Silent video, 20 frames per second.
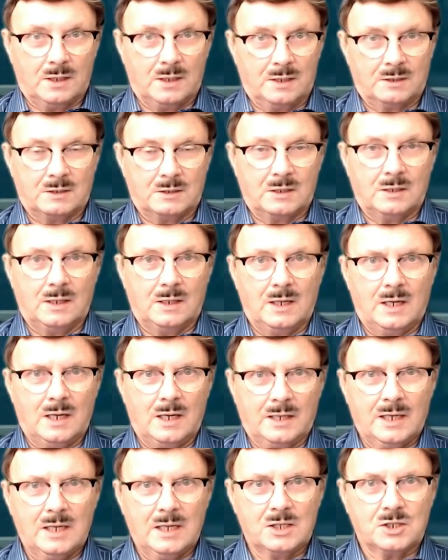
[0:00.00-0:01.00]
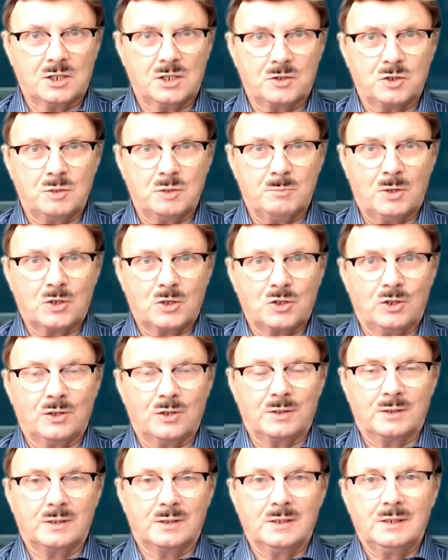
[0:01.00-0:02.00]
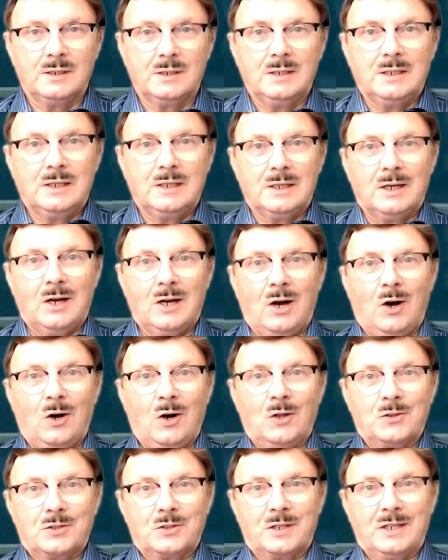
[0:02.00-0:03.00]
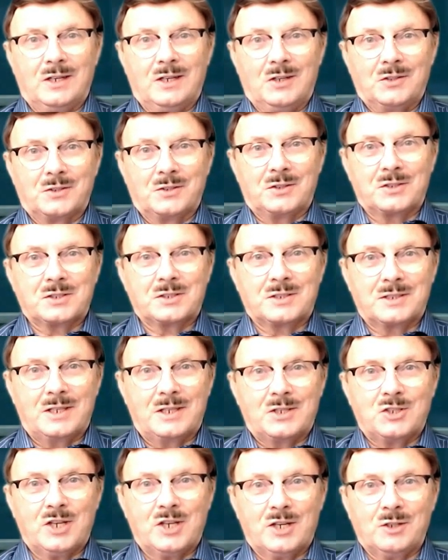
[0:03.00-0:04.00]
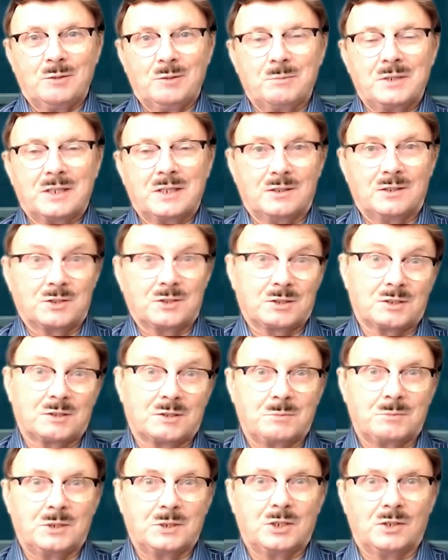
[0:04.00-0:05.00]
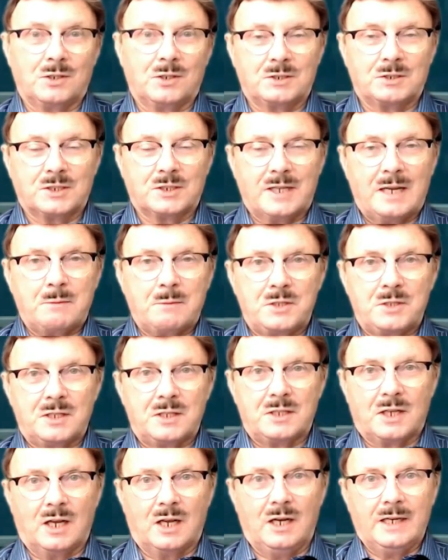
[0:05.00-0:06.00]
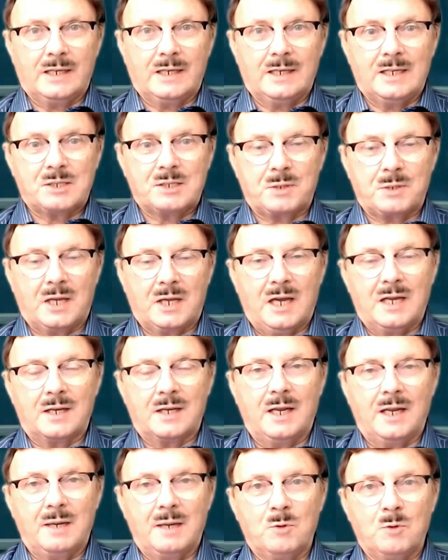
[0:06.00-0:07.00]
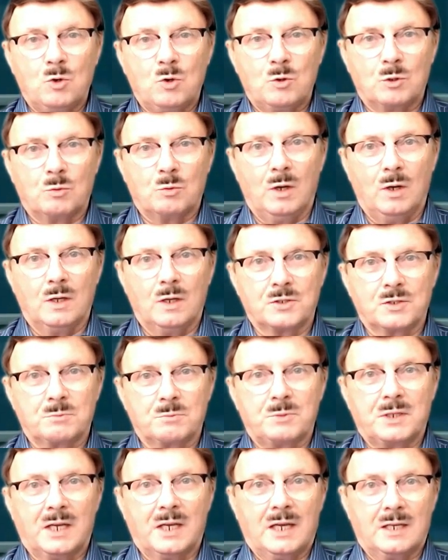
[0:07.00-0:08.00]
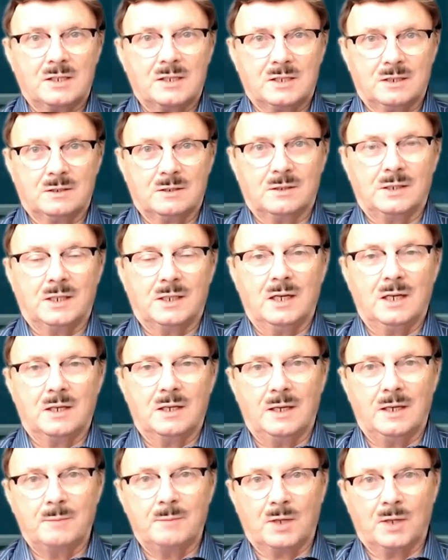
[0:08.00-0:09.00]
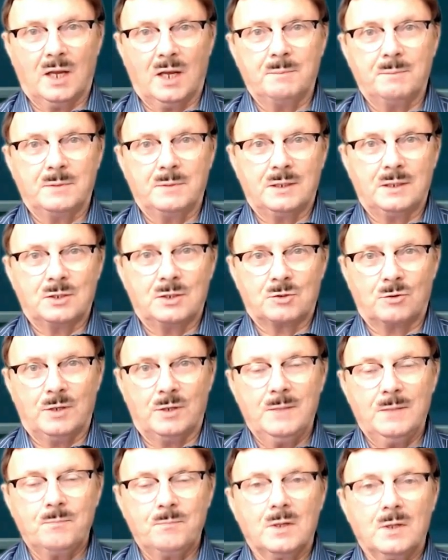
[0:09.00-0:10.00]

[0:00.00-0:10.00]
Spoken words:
And I can't say too much on this channel because we've got to stay within the guidelines. We can't name who it was, and we certainly can't name the companies, right?